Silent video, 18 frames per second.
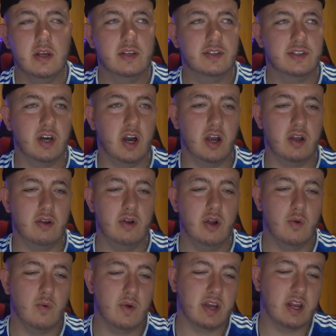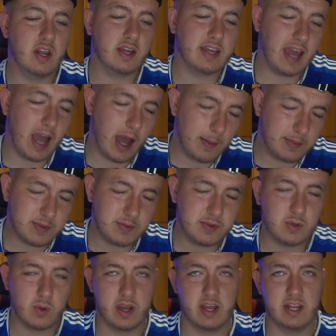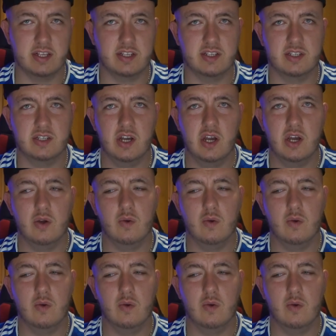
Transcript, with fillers: So we're going to get up some tweets,